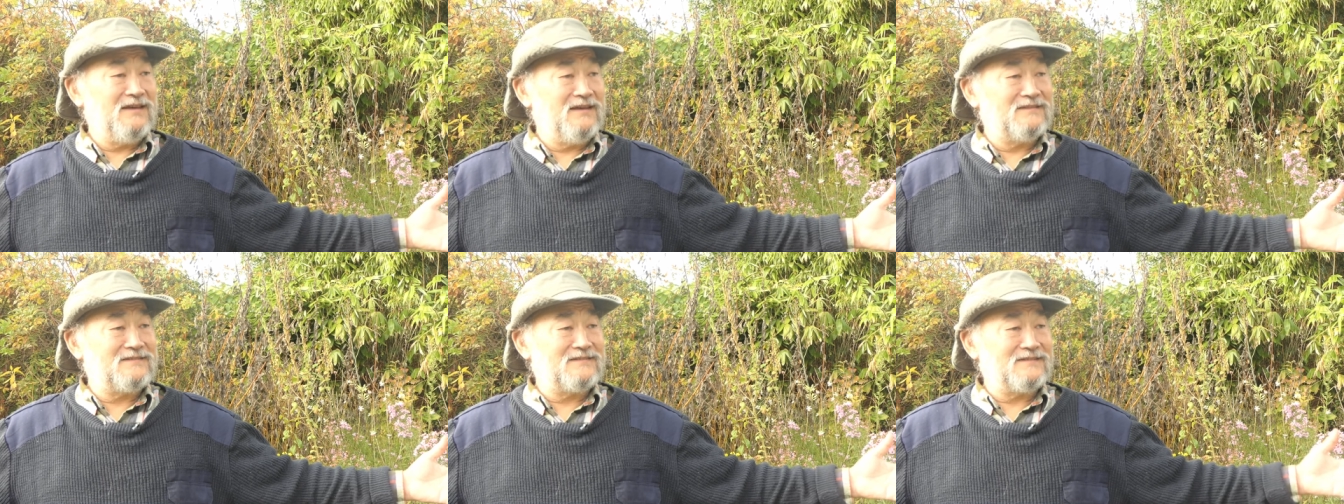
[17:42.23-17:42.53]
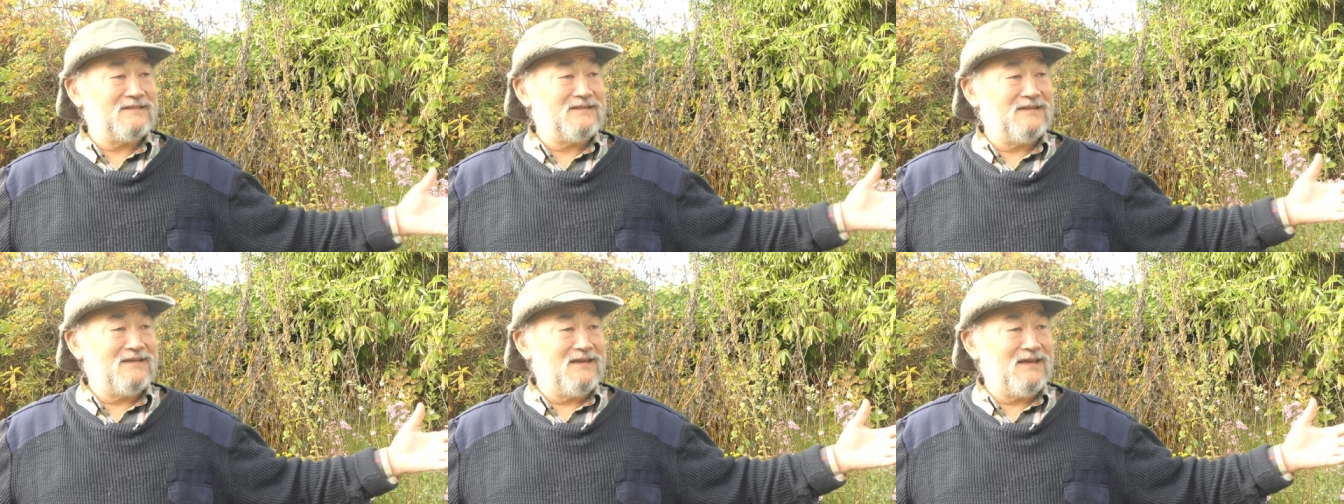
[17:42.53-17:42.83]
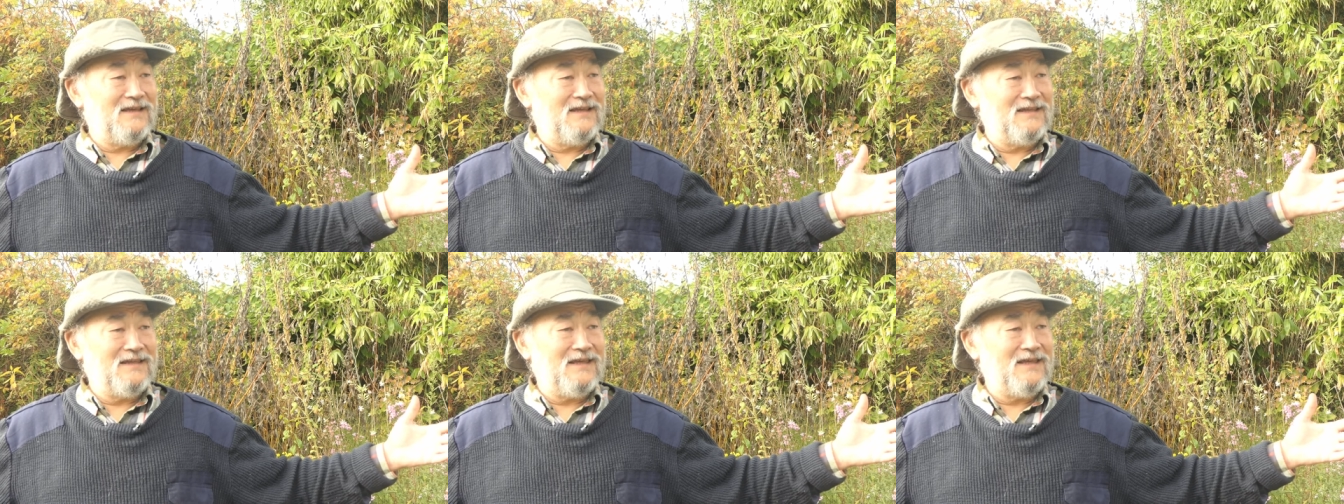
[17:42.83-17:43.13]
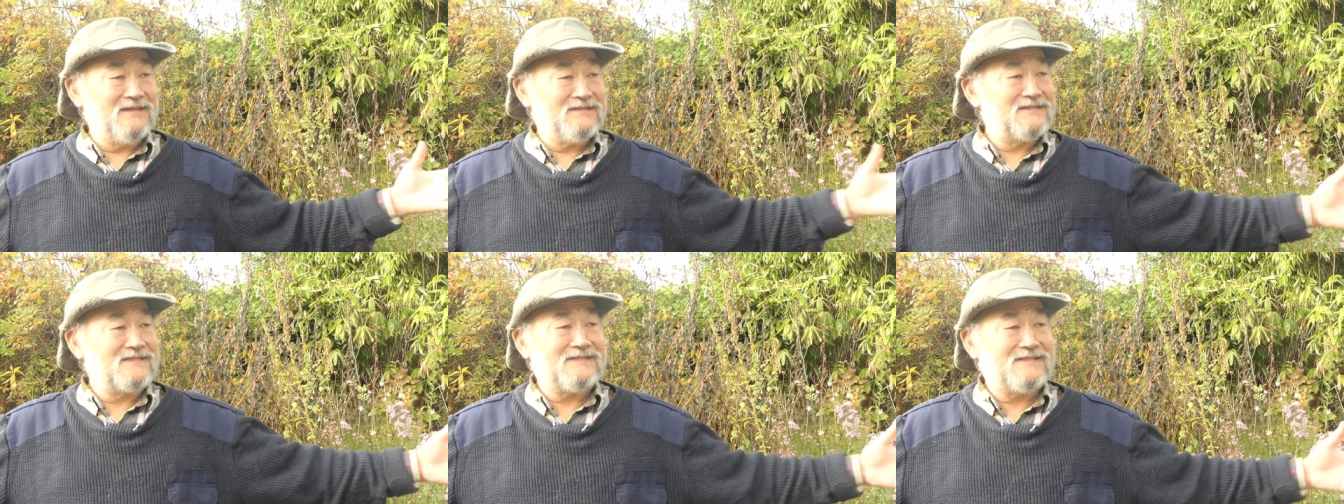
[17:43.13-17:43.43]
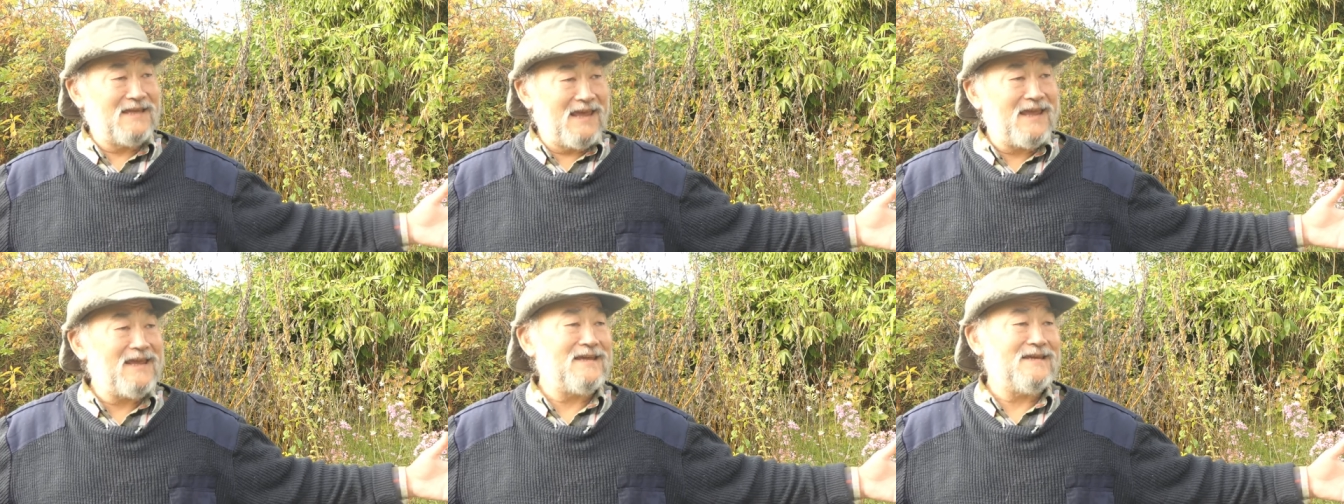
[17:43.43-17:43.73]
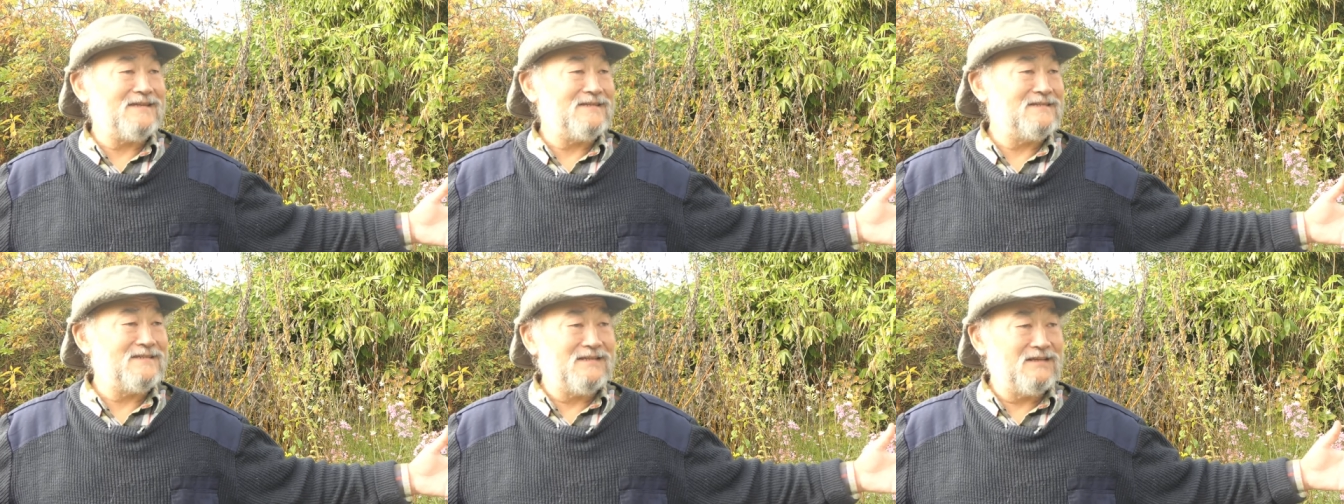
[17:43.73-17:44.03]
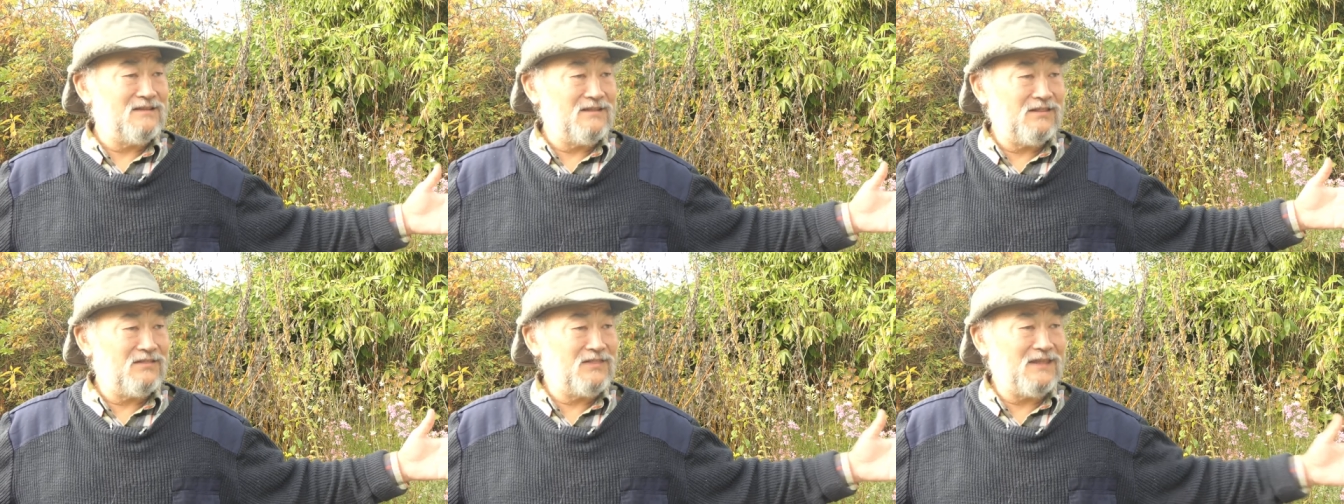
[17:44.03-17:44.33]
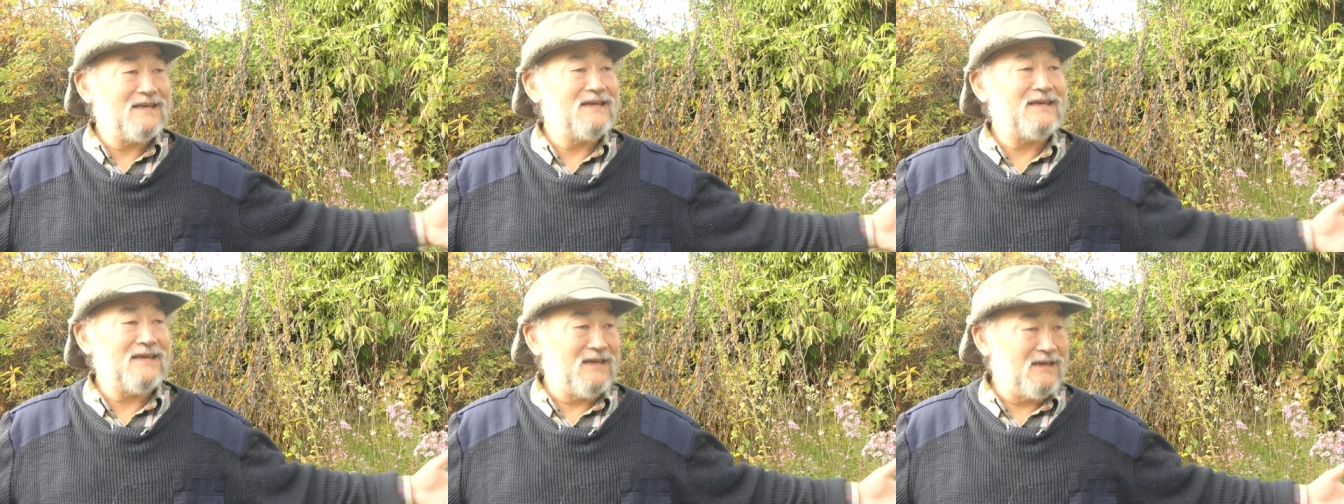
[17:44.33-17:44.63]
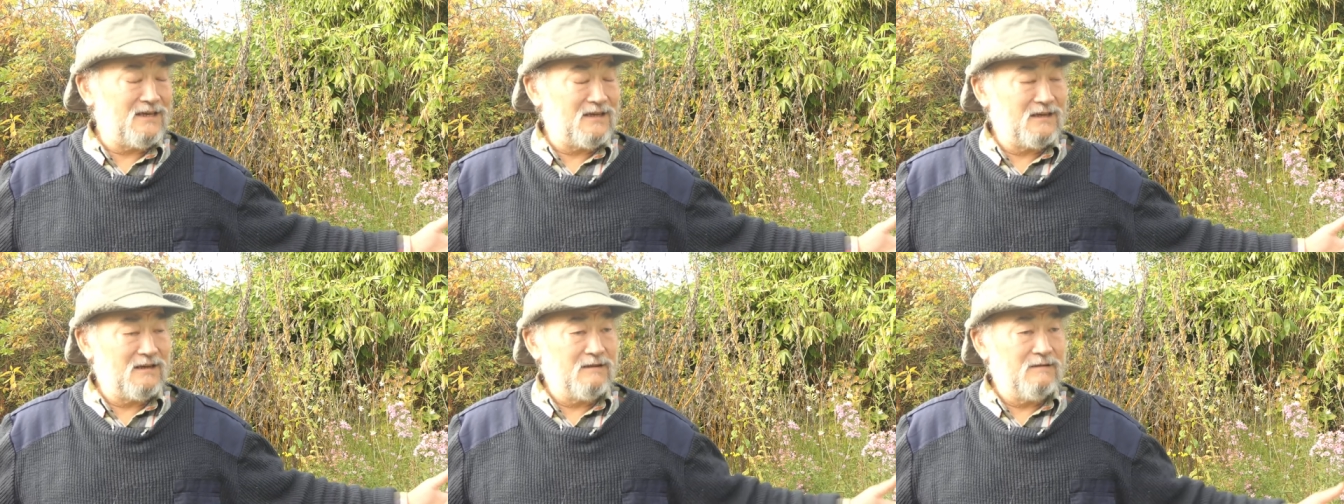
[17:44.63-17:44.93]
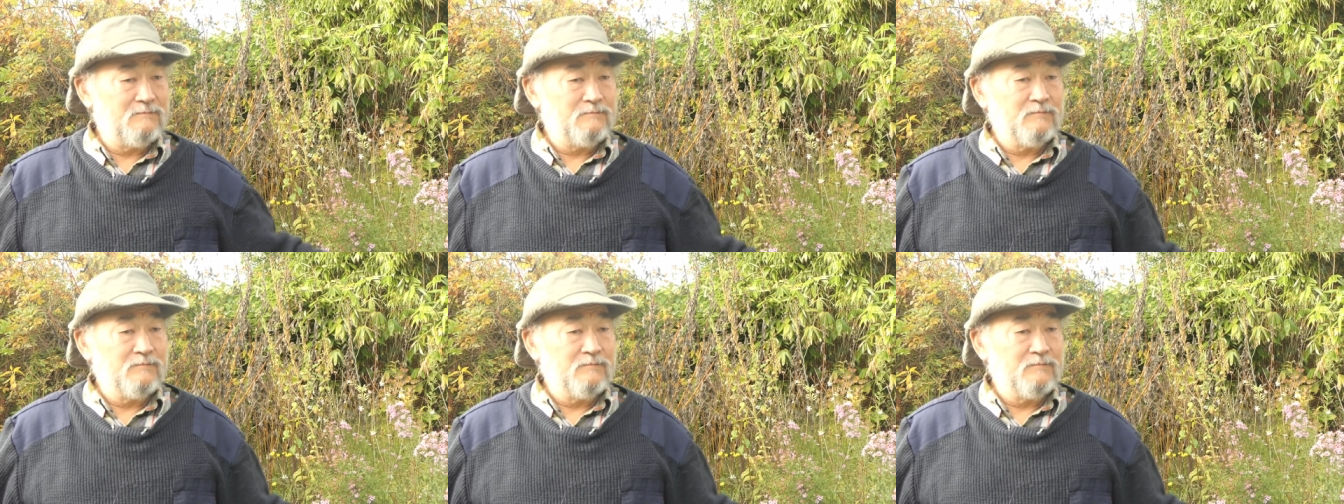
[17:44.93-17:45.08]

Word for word: It's insane thinking.